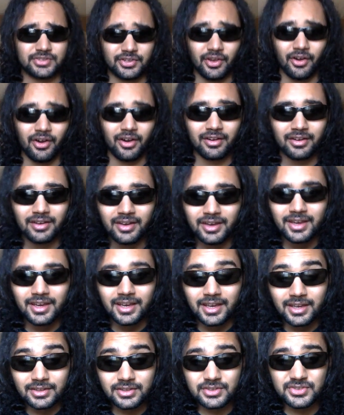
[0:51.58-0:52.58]
song
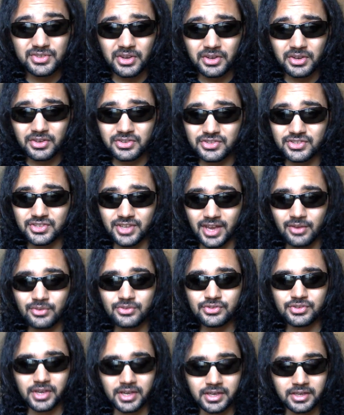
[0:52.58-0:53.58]
the song
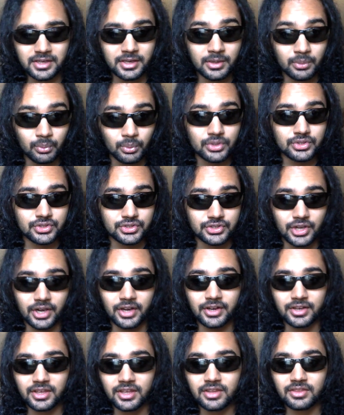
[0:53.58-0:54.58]
sounds like it was
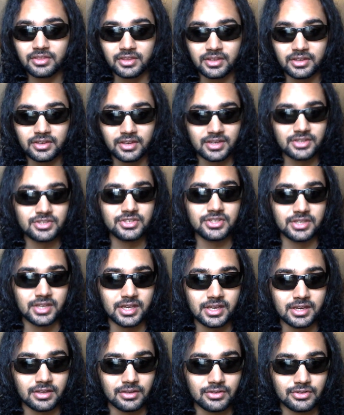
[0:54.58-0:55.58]
done in the
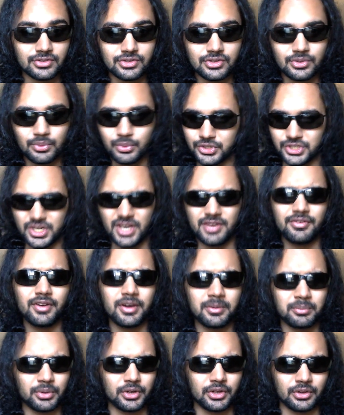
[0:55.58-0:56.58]
1980s, which I
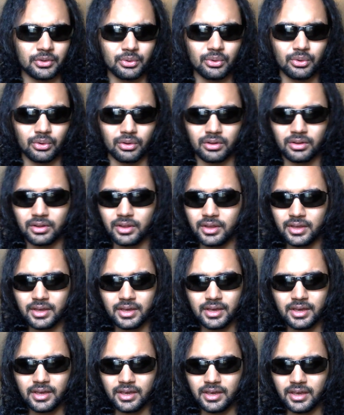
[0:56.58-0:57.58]
find pretty cool.
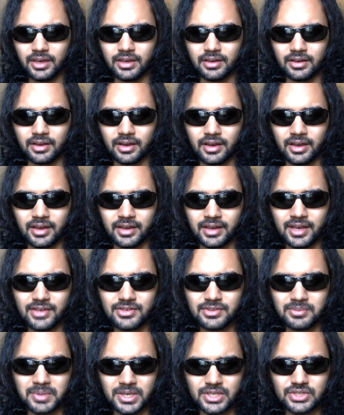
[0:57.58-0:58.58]
It uh, it
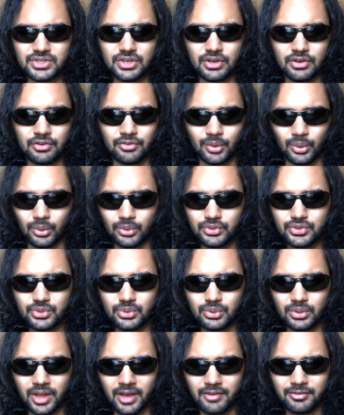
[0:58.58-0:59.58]
has a mix of old
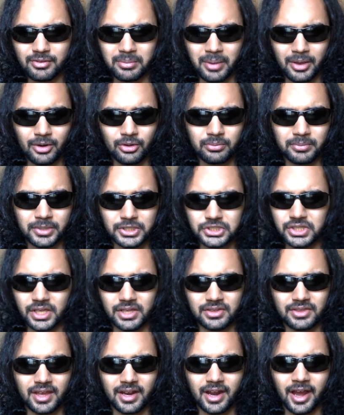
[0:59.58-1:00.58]
school heavy metal, much
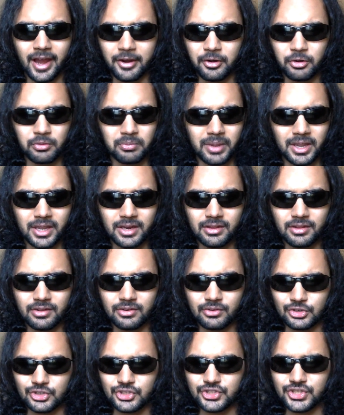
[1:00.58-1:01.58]
like that Iron
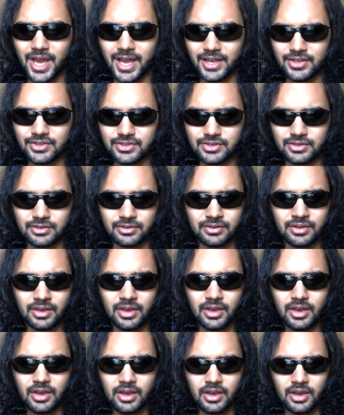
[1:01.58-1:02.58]
Maiden or Saxon
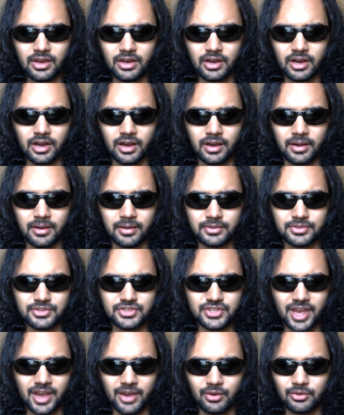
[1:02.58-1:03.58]
uh,
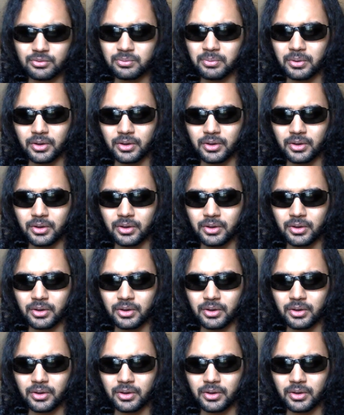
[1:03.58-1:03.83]
sound,